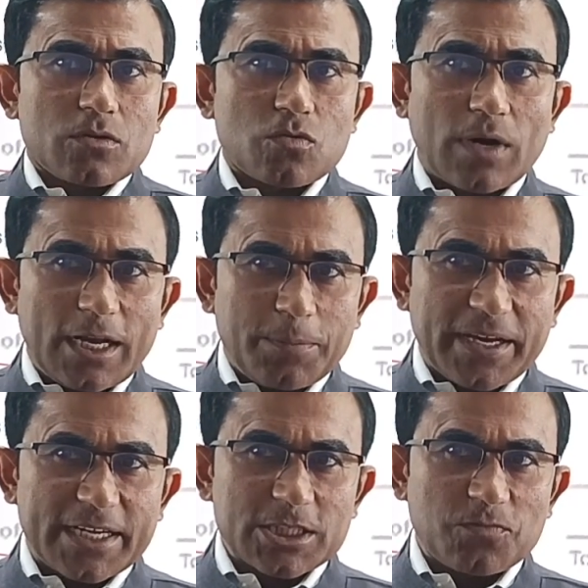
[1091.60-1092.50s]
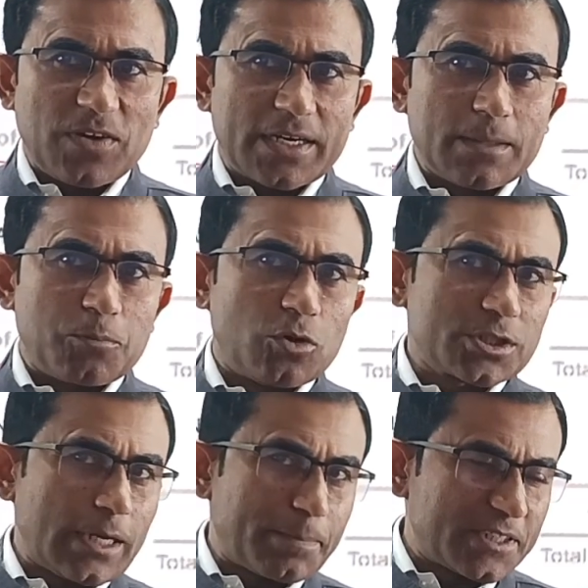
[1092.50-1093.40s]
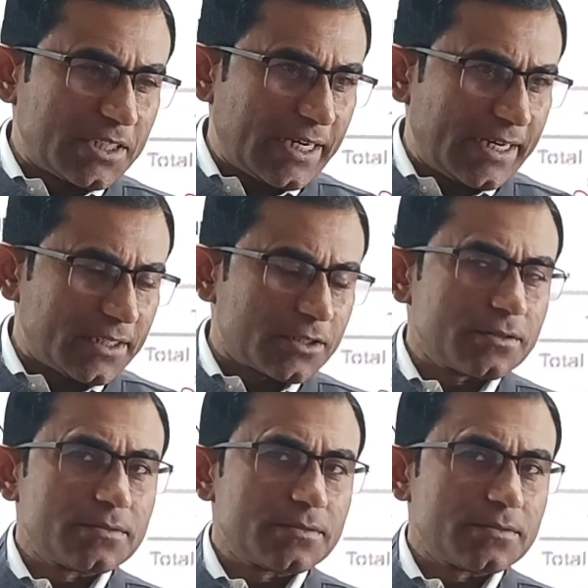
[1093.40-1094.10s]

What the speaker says: Qualification for the post of president: